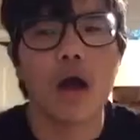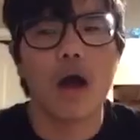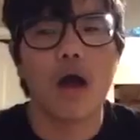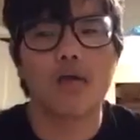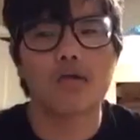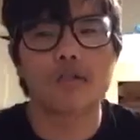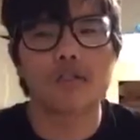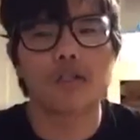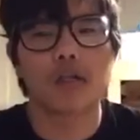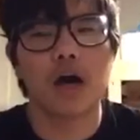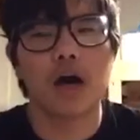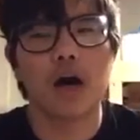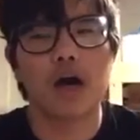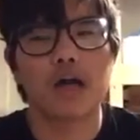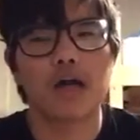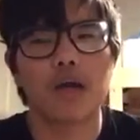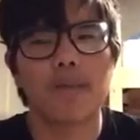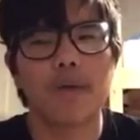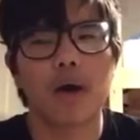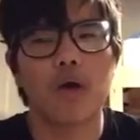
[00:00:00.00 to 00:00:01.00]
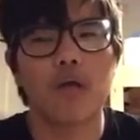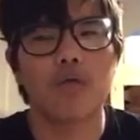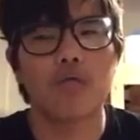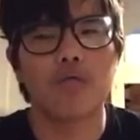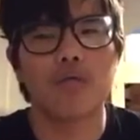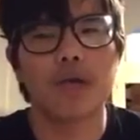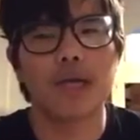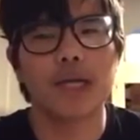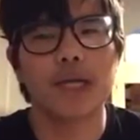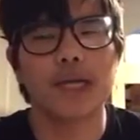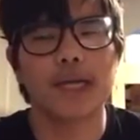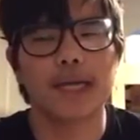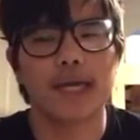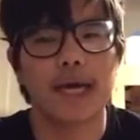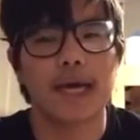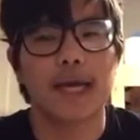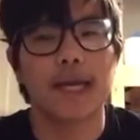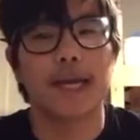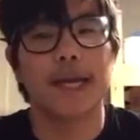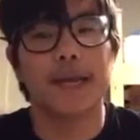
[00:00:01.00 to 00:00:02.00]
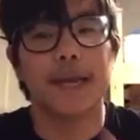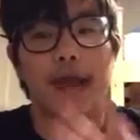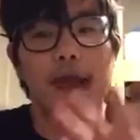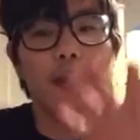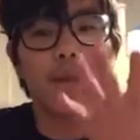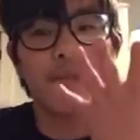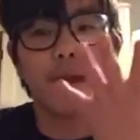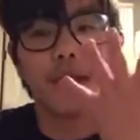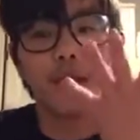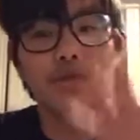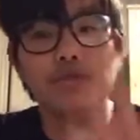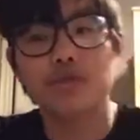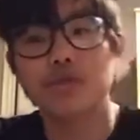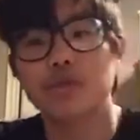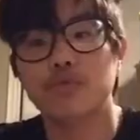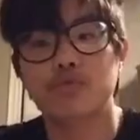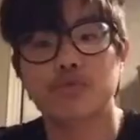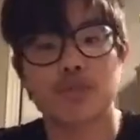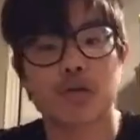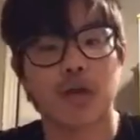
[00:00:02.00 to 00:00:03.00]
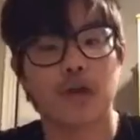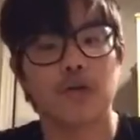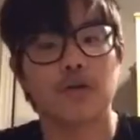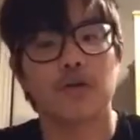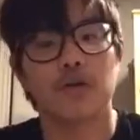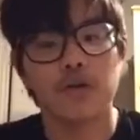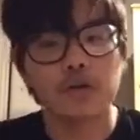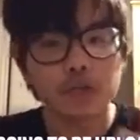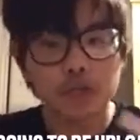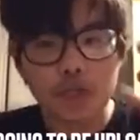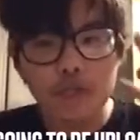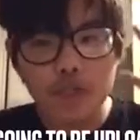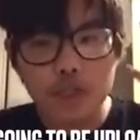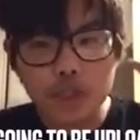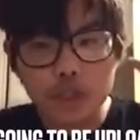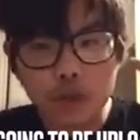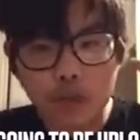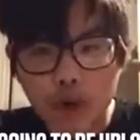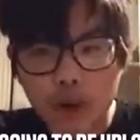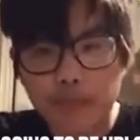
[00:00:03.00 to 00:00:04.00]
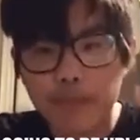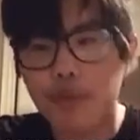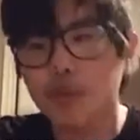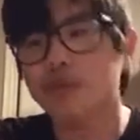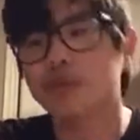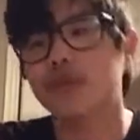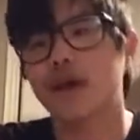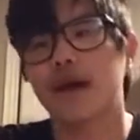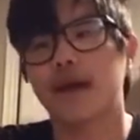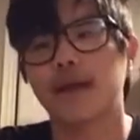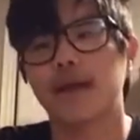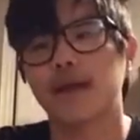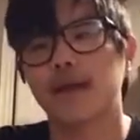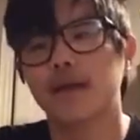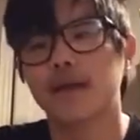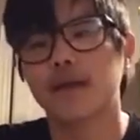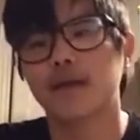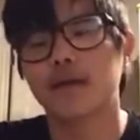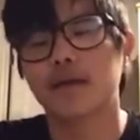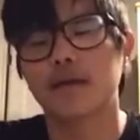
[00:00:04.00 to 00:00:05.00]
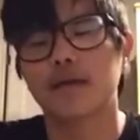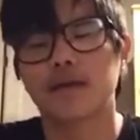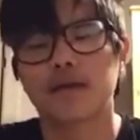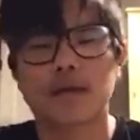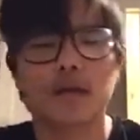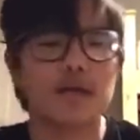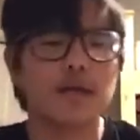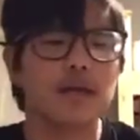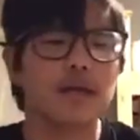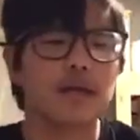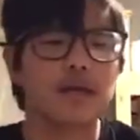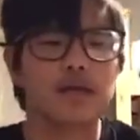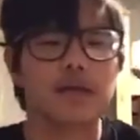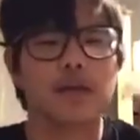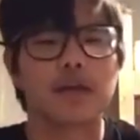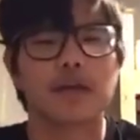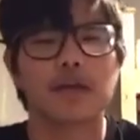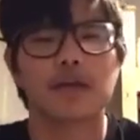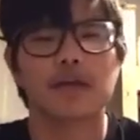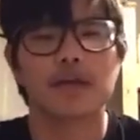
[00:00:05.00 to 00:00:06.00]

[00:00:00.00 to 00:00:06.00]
I was talking about reading, not my YouTube channel. There's only two uploads on it. Technically three.